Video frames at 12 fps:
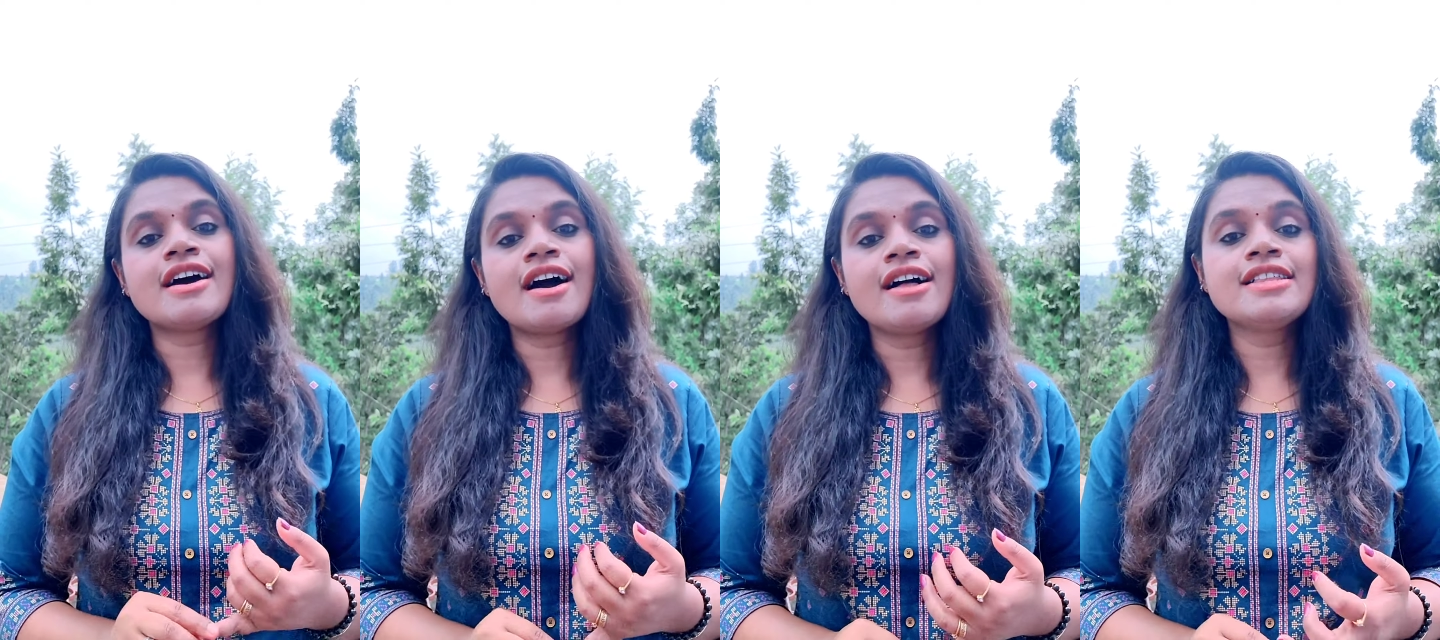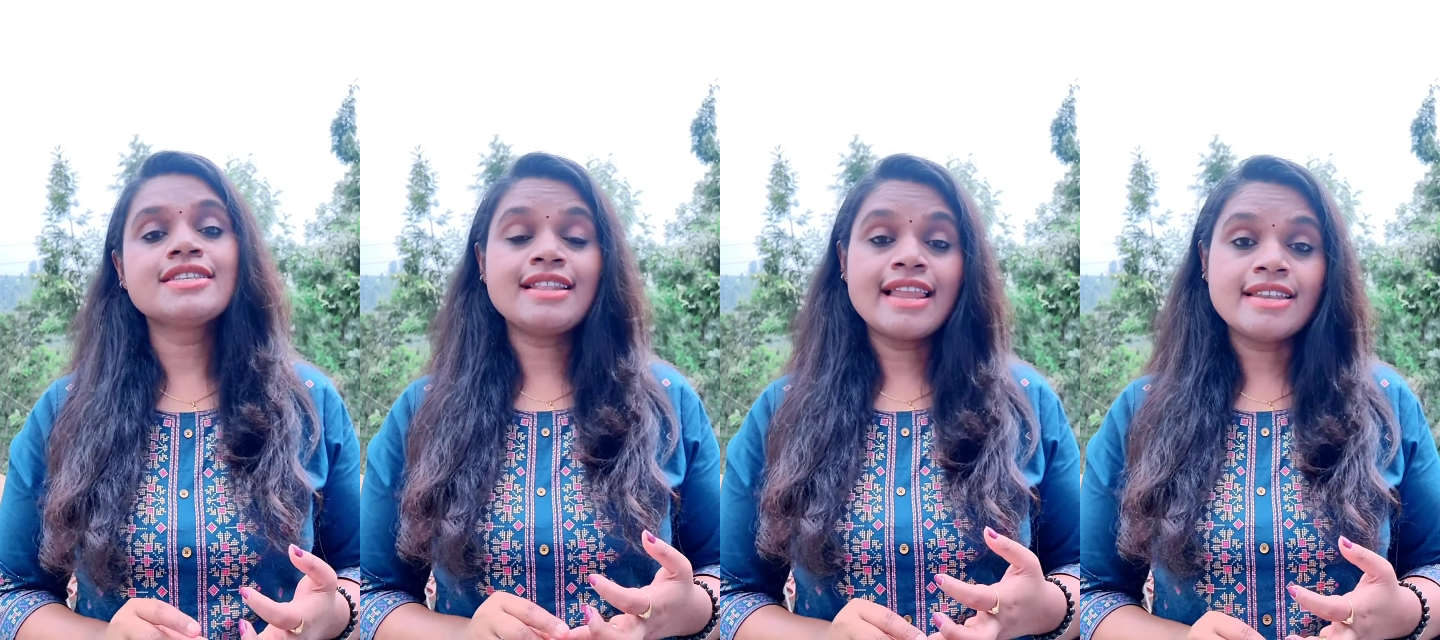
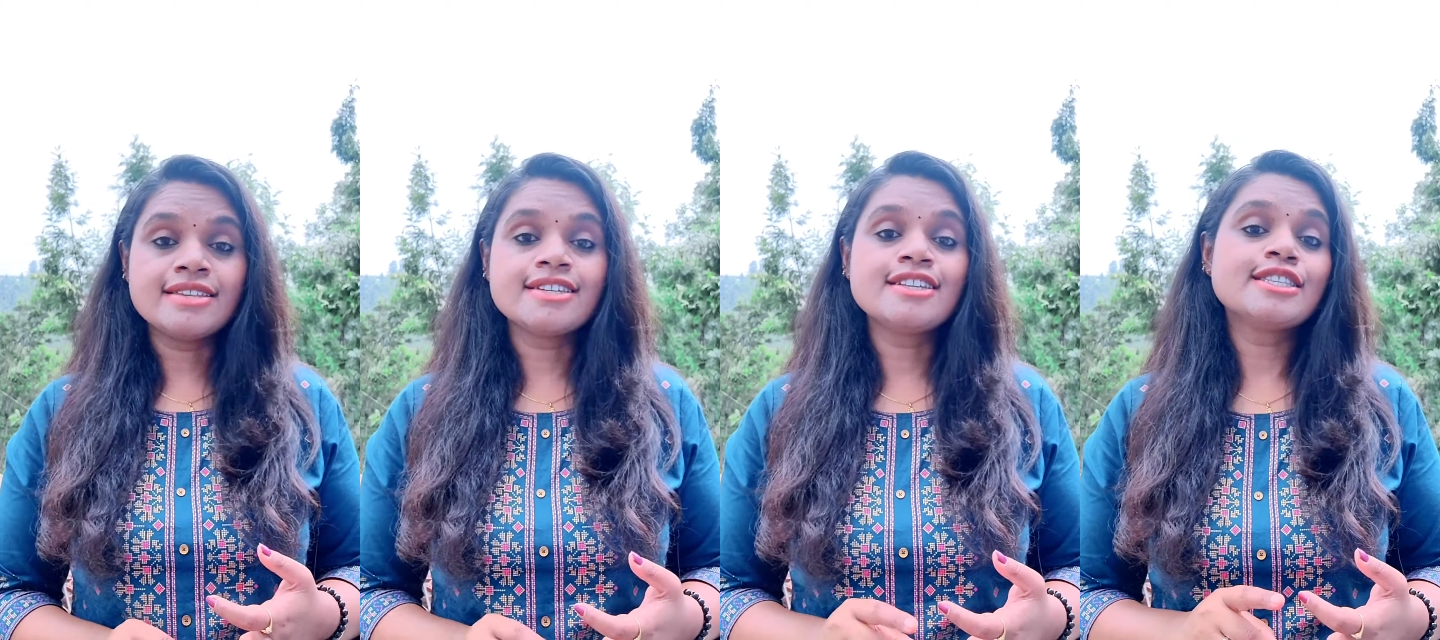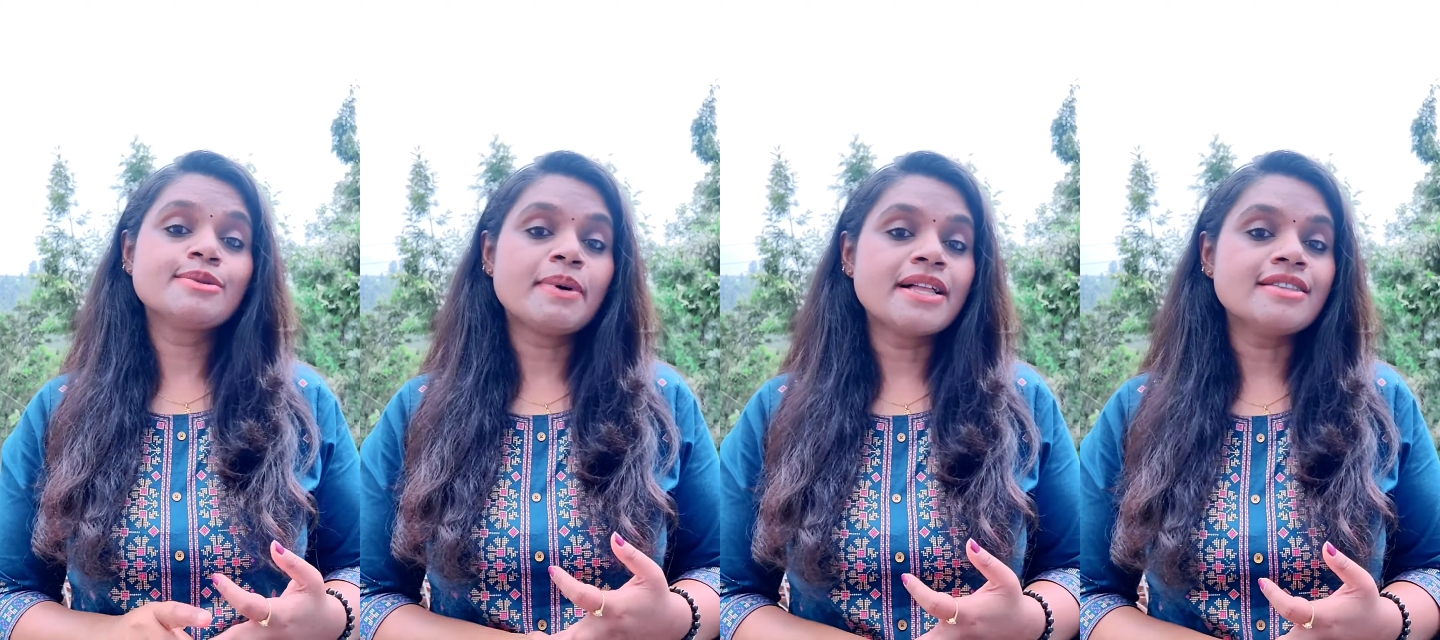dals,
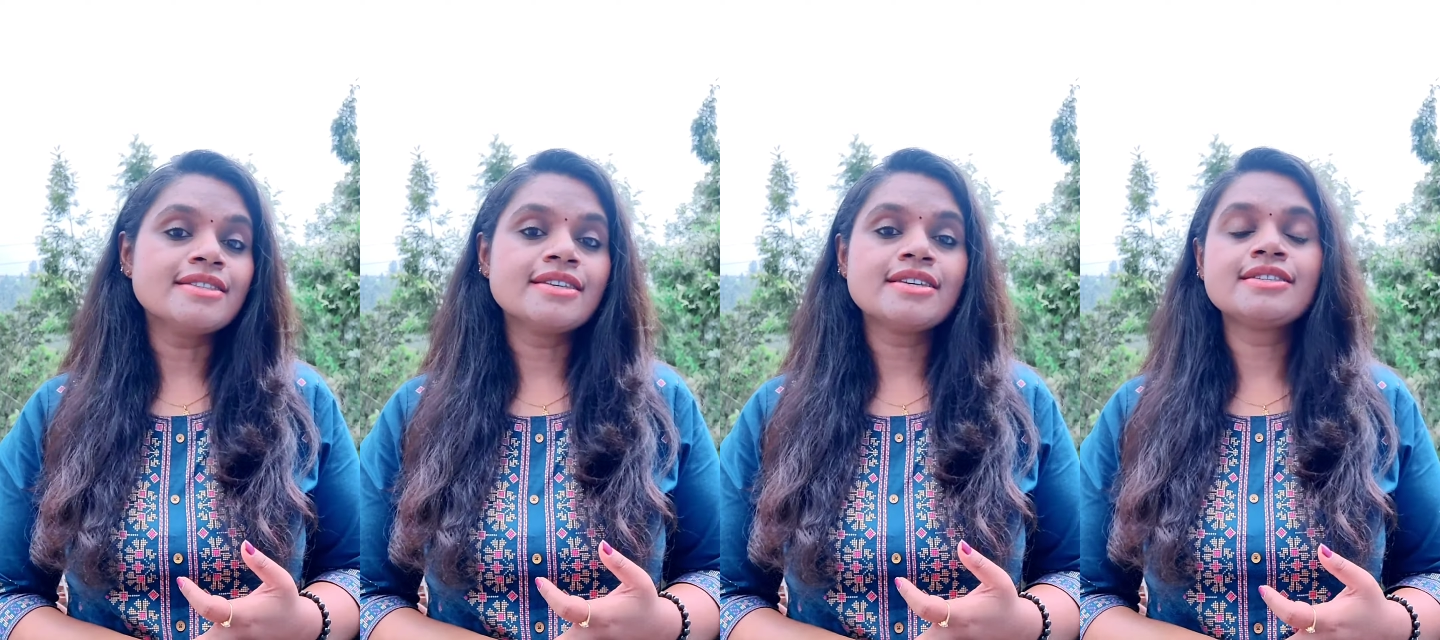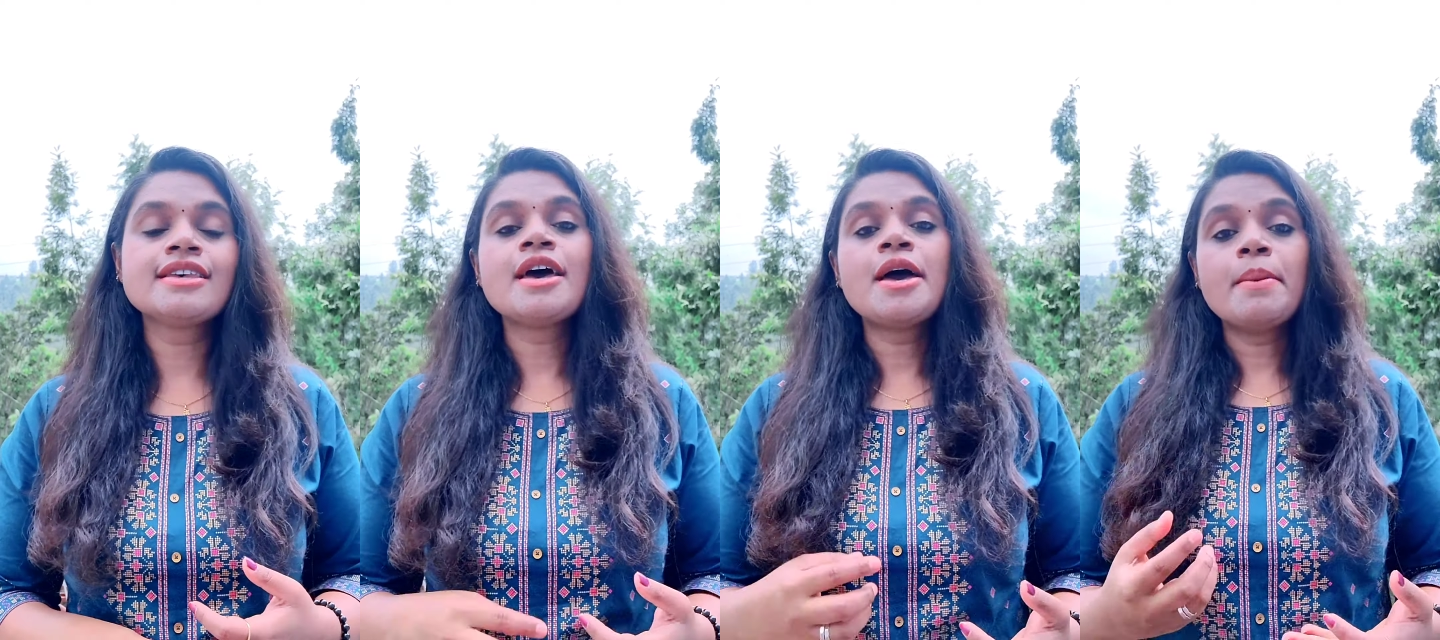lentils, pulses,